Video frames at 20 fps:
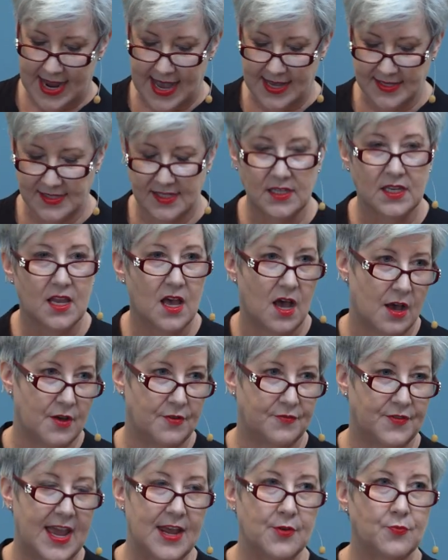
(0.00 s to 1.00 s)
as
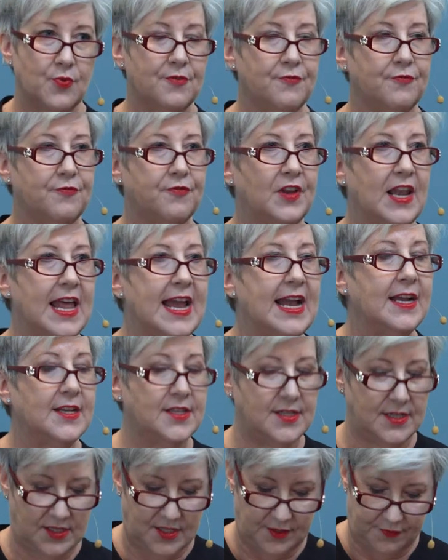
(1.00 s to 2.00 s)
love and
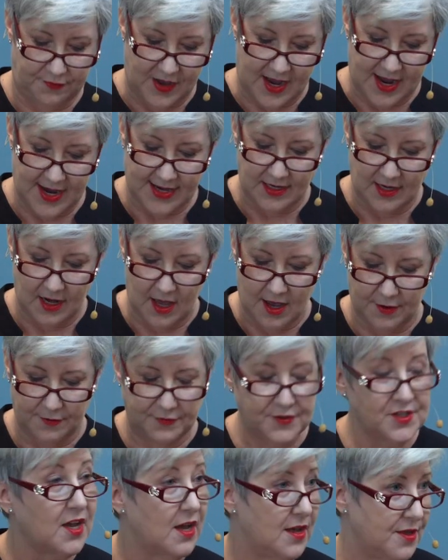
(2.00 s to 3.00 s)
reflect divine
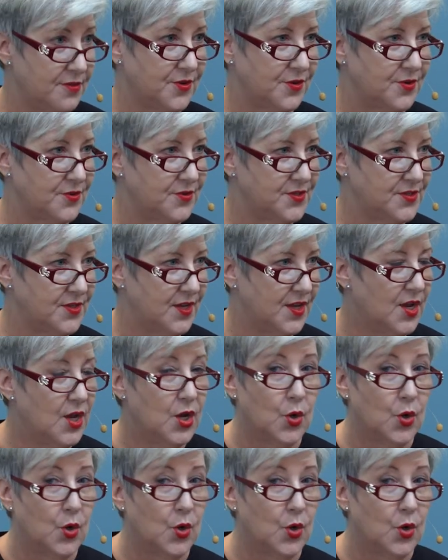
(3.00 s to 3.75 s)
love to others